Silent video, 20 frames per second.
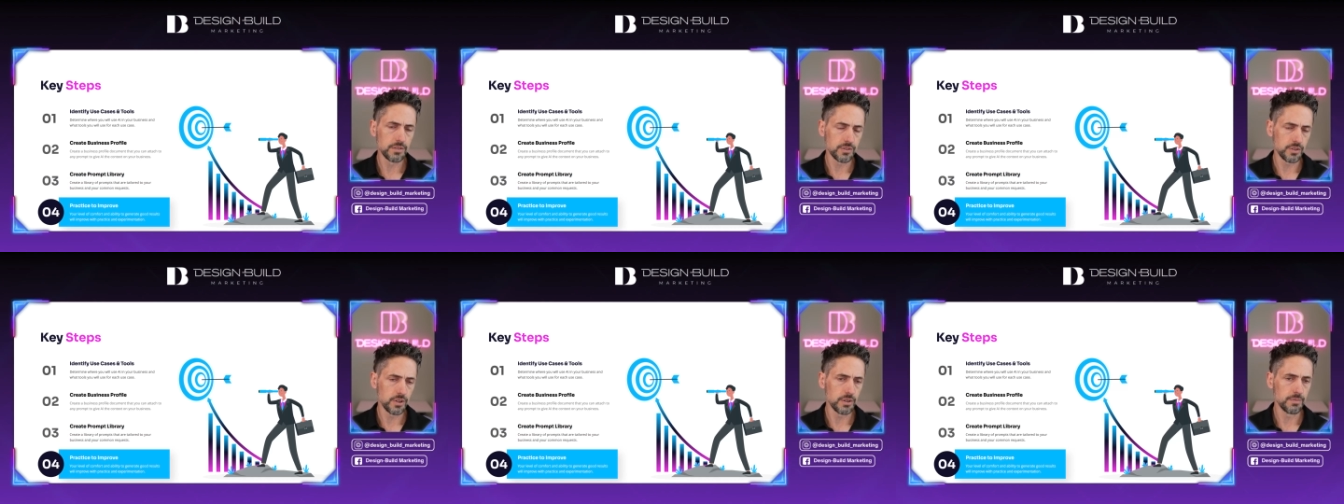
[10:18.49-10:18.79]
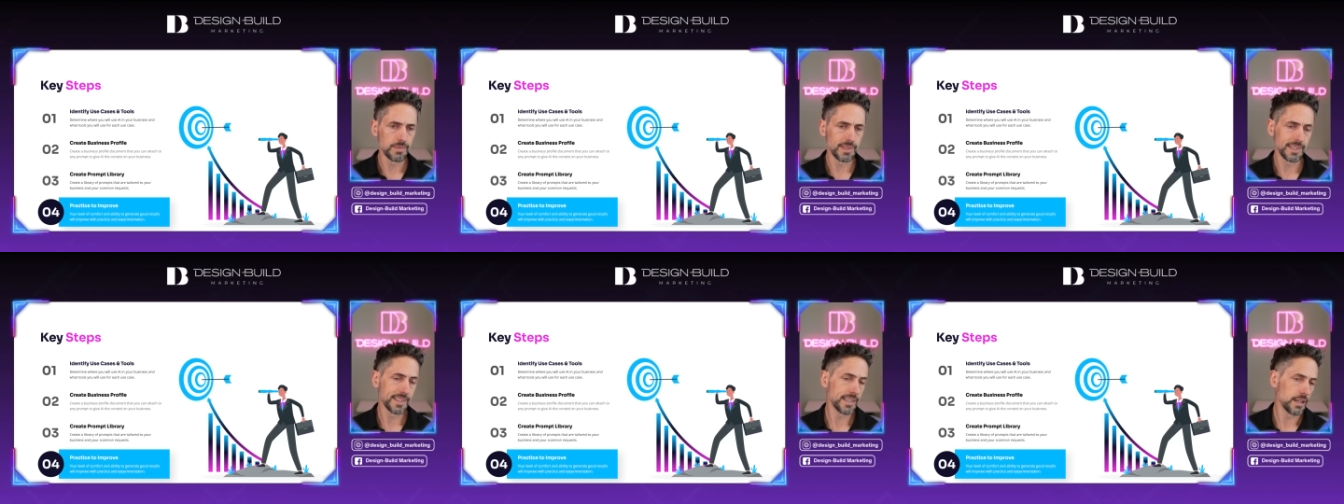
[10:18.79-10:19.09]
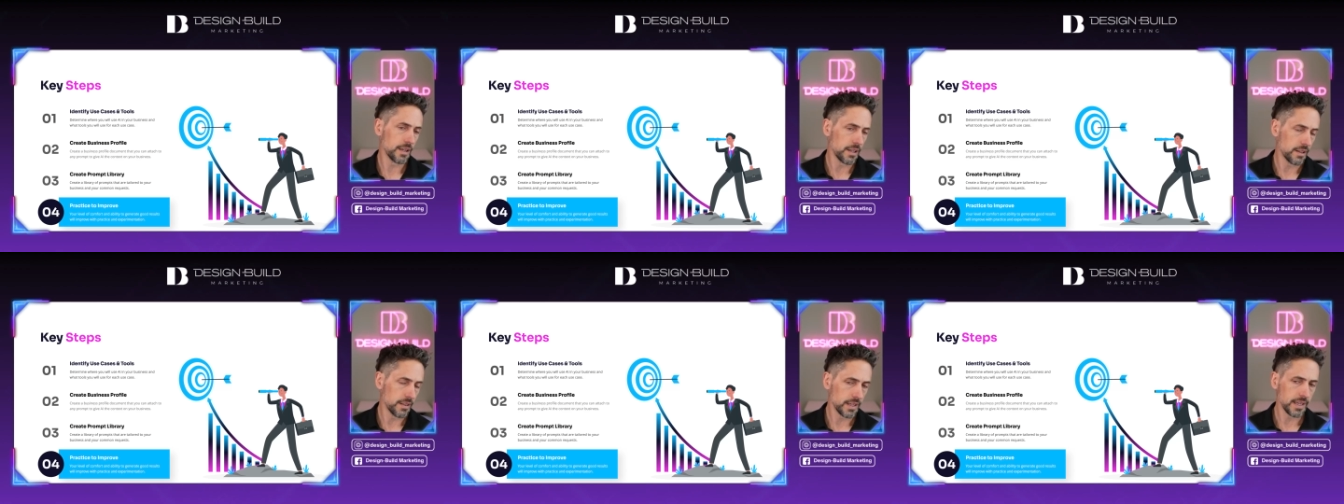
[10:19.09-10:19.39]
So like
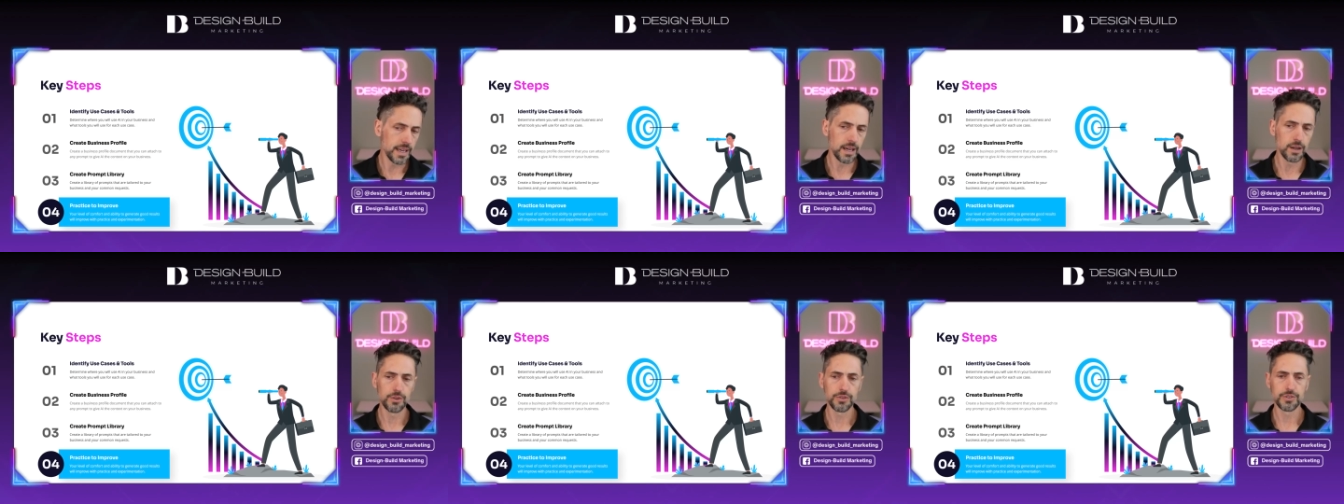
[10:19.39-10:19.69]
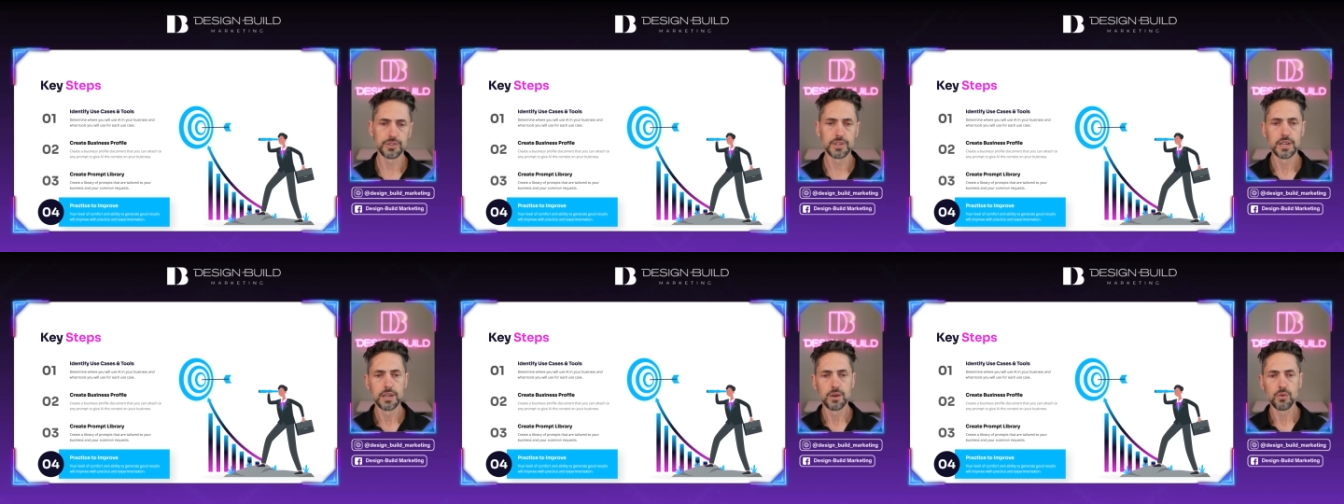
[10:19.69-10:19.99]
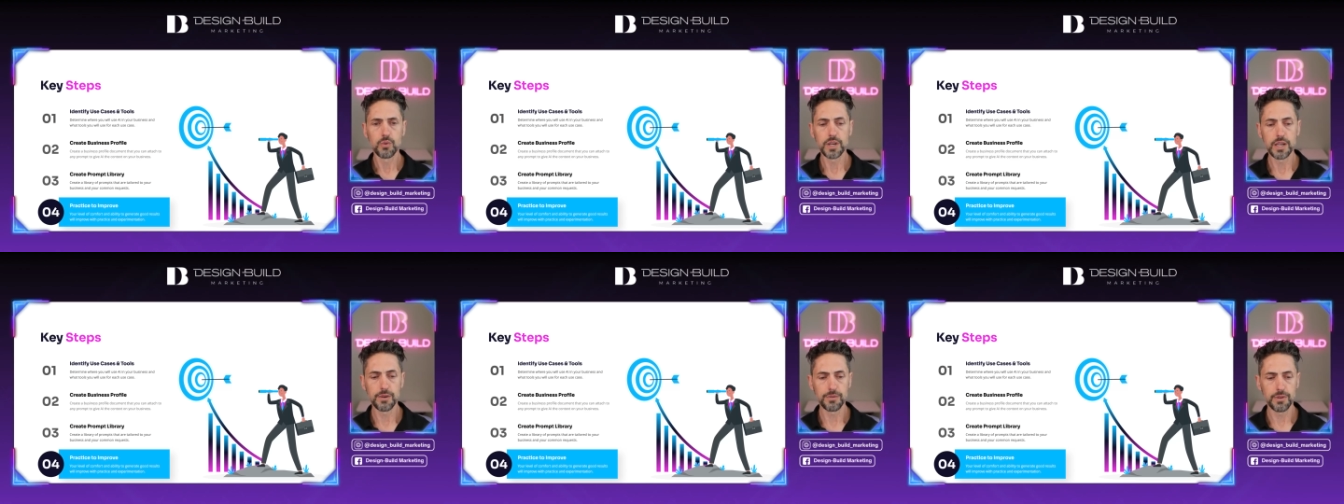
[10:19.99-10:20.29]
anything else,
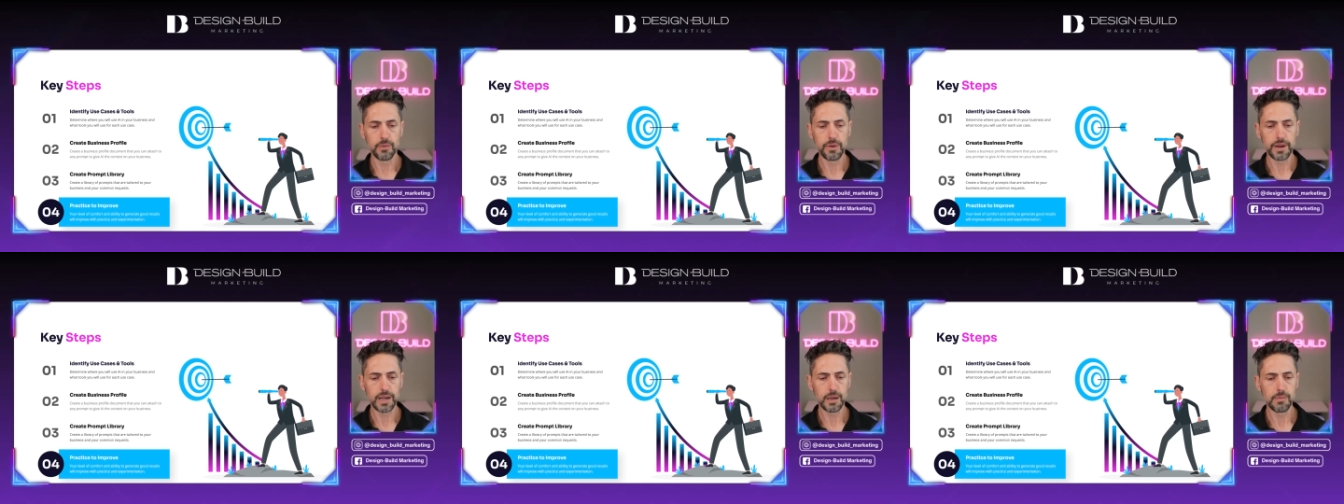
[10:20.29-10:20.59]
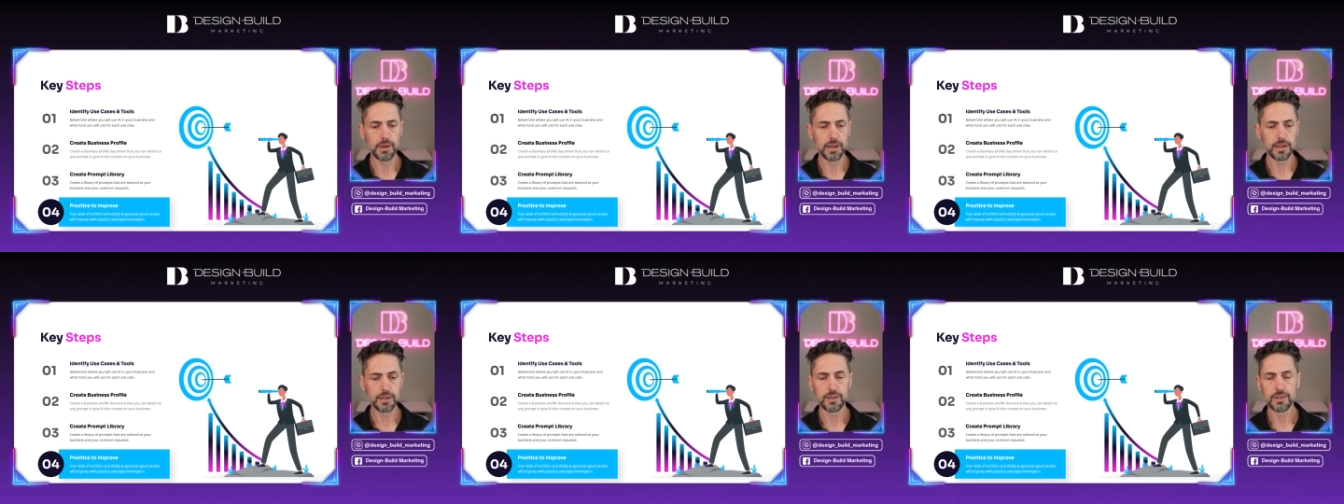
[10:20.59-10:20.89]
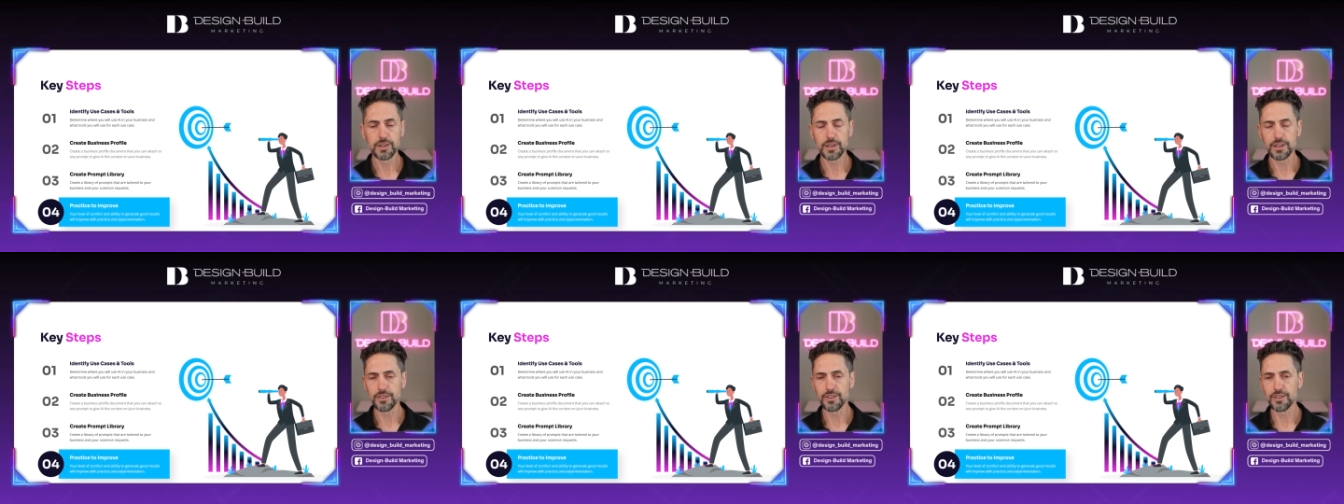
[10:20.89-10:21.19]
we definitely recommend
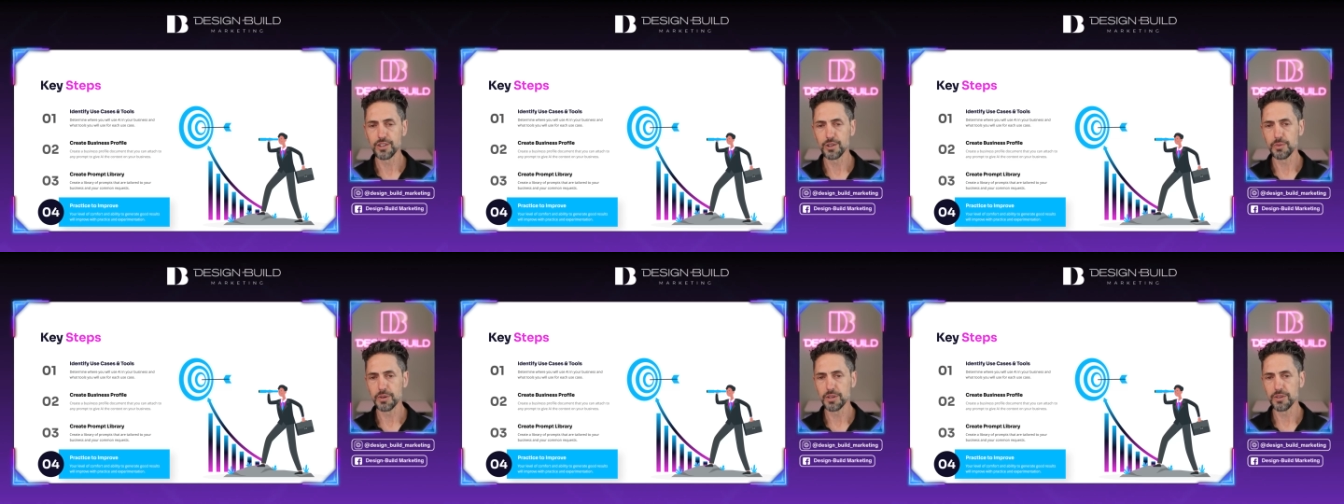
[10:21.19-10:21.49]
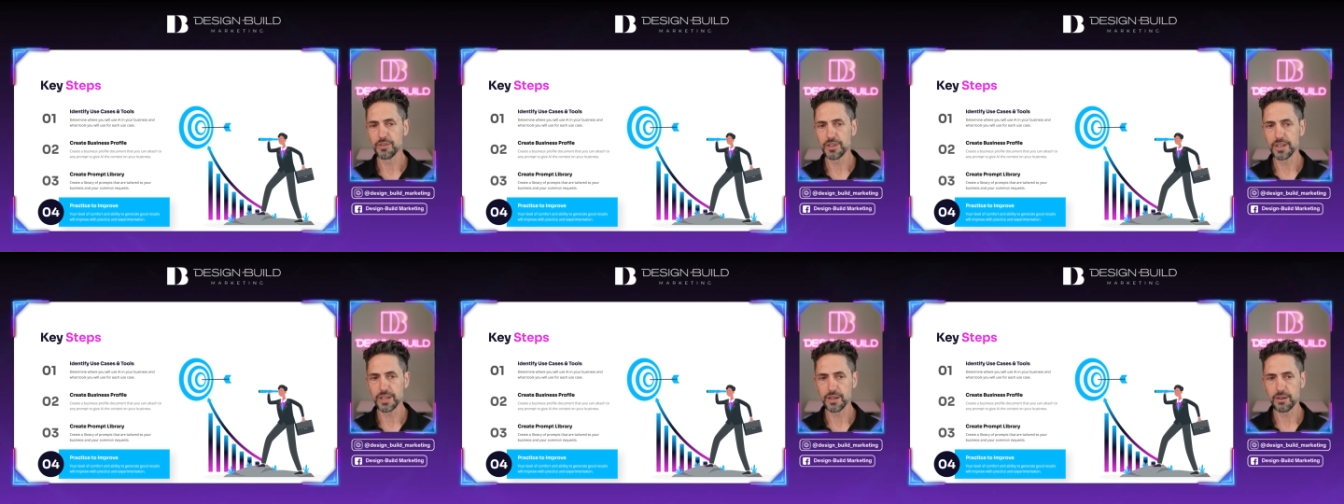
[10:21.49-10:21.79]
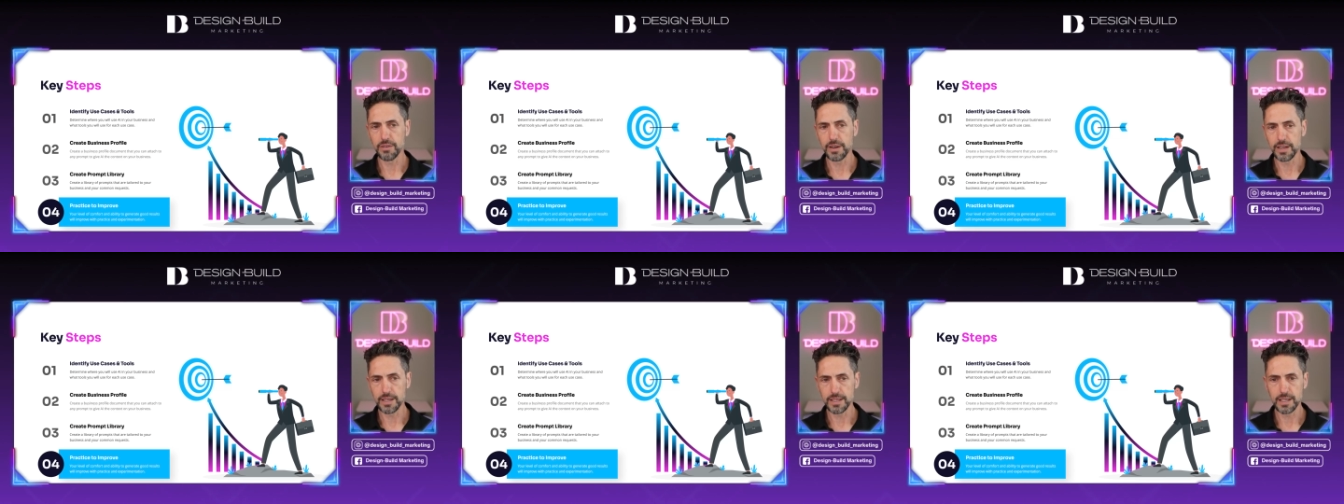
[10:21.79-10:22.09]
continuing to
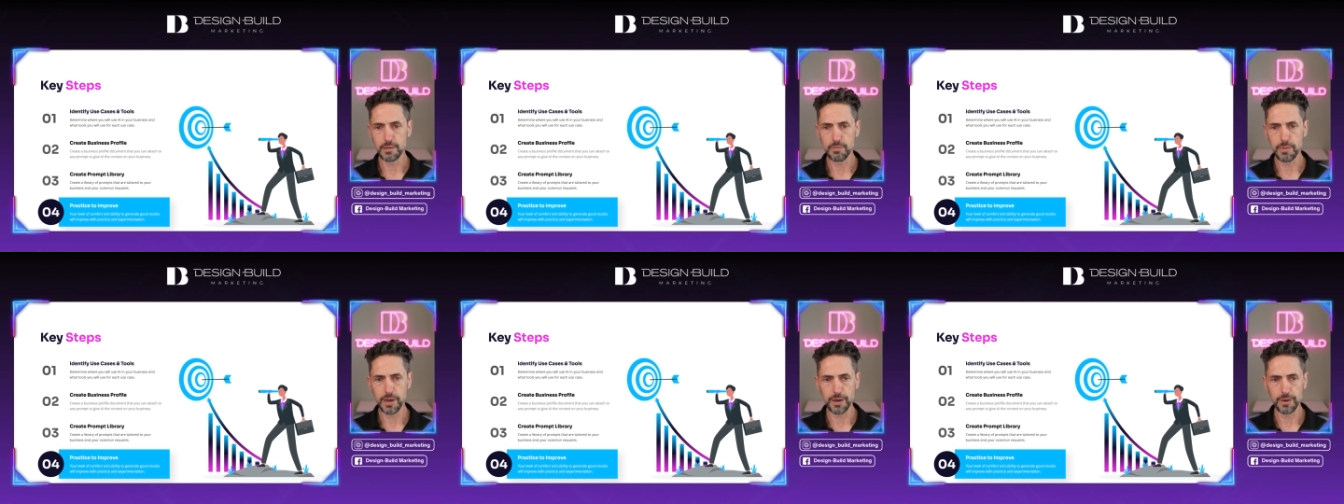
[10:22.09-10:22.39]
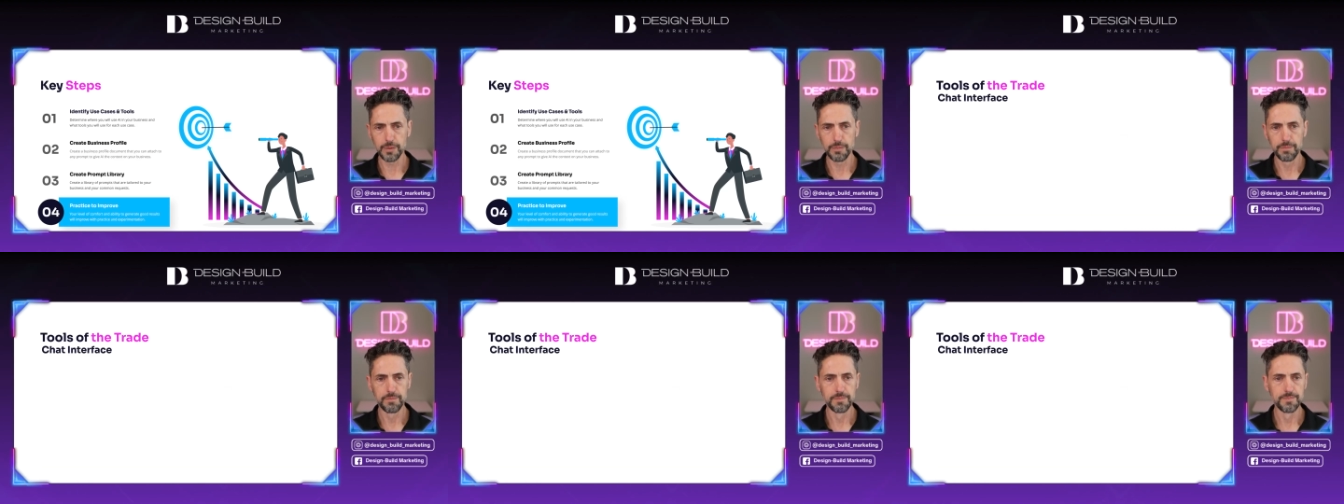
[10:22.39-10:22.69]
iterate and get better.